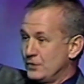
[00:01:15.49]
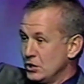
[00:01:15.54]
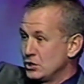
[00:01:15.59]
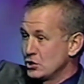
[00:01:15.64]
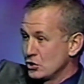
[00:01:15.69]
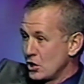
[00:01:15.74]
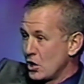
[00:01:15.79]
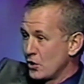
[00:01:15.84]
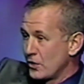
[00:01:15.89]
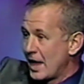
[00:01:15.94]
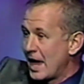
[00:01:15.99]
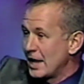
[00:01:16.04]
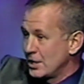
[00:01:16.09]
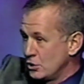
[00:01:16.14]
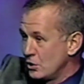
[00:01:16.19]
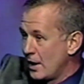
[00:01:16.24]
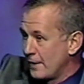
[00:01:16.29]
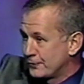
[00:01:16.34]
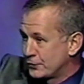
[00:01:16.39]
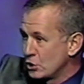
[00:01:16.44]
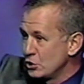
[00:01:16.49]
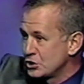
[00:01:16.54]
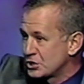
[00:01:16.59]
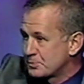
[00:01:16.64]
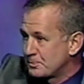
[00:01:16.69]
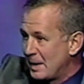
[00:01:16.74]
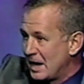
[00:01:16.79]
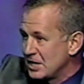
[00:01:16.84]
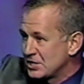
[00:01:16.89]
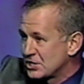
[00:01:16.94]
Did you know that? You have two
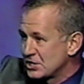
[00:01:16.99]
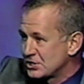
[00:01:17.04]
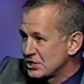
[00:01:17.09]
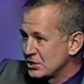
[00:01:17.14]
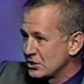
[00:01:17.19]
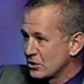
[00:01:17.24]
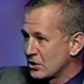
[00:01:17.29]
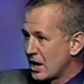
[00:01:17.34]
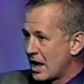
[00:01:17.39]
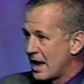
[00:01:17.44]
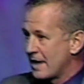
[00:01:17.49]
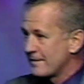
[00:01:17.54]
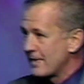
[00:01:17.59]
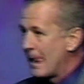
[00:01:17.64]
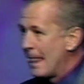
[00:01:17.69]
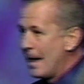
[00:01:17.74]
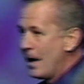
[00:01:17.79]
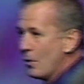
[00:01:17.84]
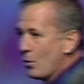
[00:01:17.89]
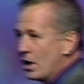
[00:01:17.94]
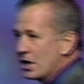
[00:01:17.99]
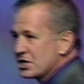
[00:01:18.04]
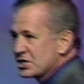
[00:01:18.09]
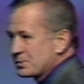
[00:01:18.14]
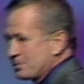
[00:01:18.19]
spaces in your life. One